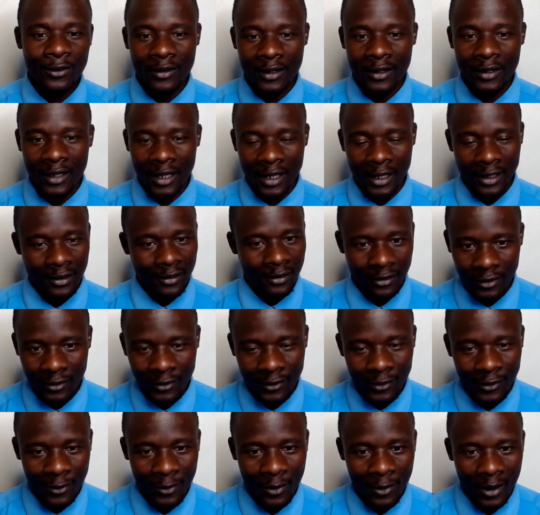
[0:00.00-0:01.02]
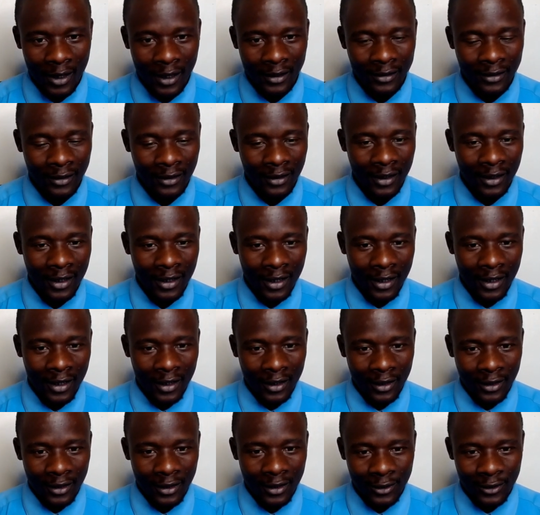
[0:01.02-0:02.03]
then you know that
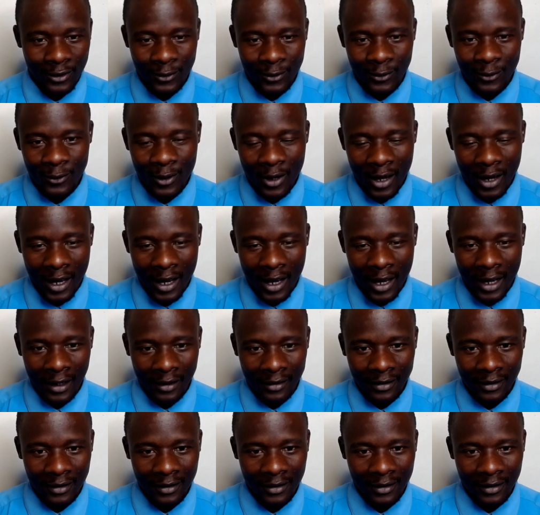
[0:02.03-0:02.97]
you are